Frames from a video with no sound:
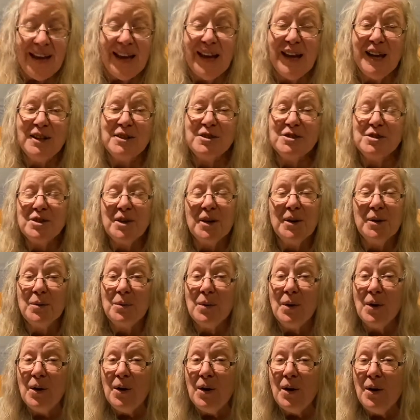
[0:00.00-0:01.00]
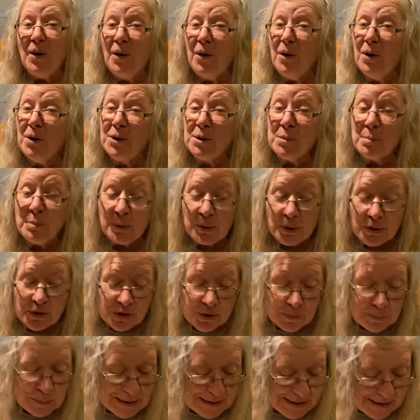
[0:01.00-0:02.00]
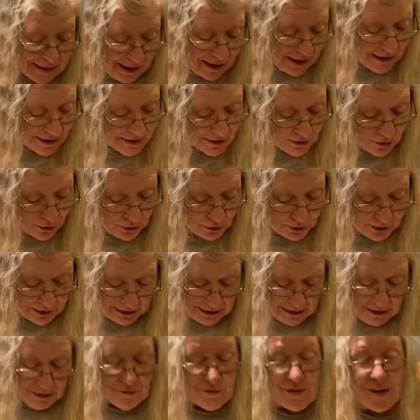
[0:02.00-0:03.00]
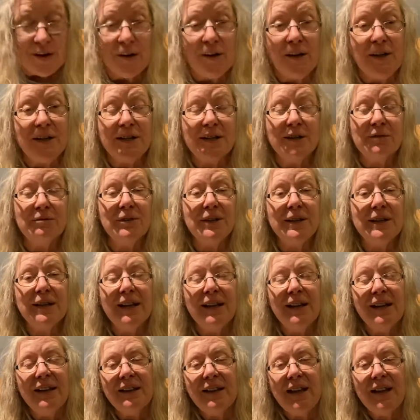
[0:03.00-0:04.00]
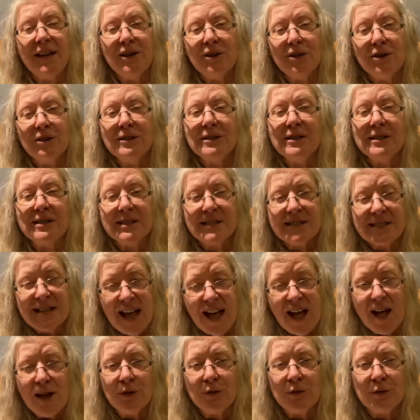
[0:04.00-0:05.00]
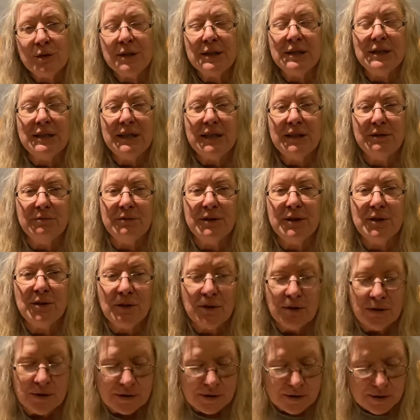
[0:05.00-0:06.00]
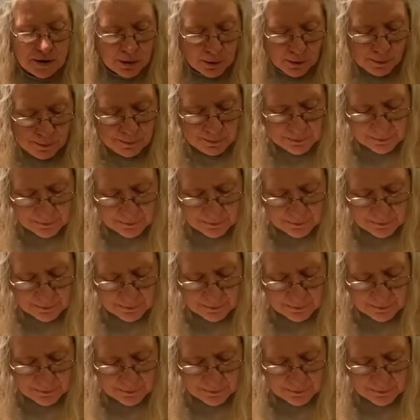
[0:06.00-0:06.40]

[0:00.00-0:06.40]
And so all the birds, besides looking very different, they all sound different also.